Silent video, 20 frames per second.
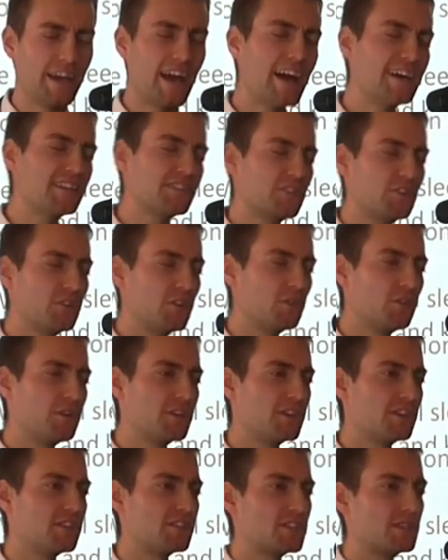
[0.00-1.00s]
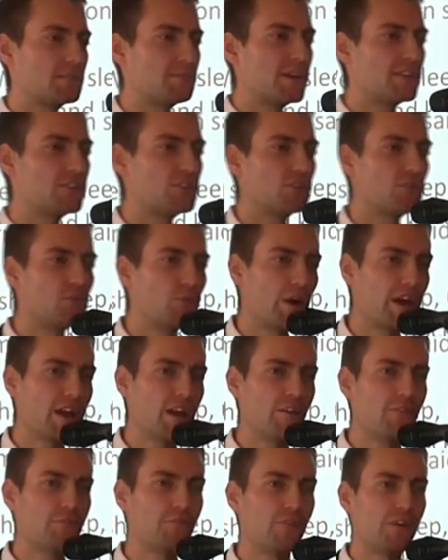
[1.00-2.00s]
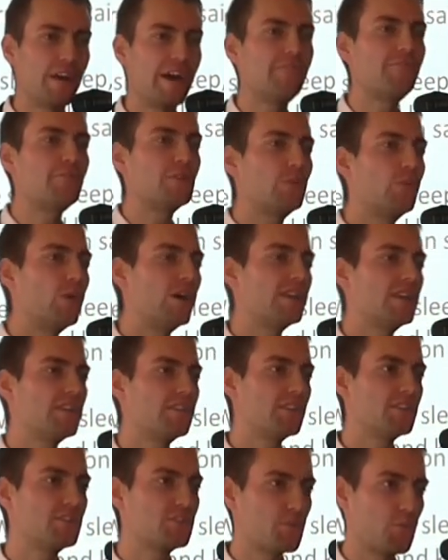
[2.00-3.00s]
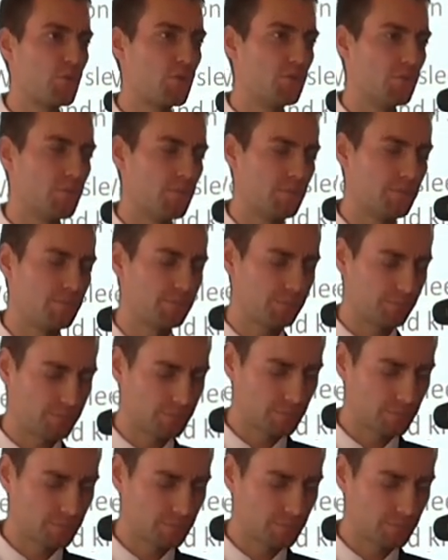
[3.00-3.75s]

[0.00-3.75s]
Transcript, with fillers: I ask you, Lord, in a special way for everyone in this room